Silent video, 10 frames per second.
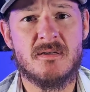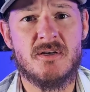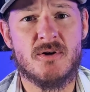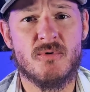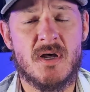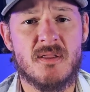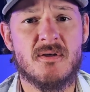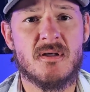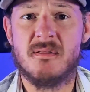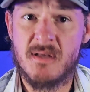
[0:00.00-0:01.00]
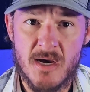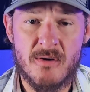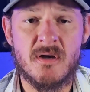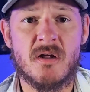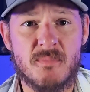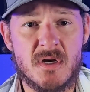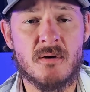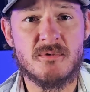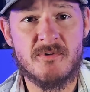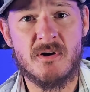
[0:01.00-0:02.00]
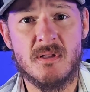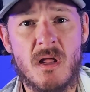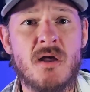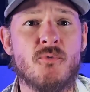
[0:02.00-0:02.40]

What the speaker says: like the Carry-On becomes very light